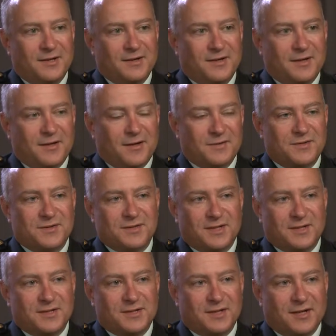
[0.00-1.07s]
the officers
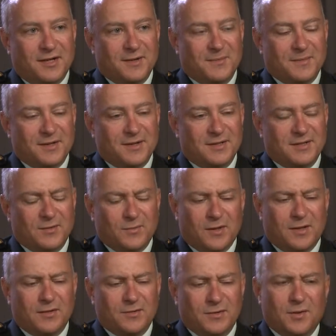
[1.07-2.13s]
at the time said, well,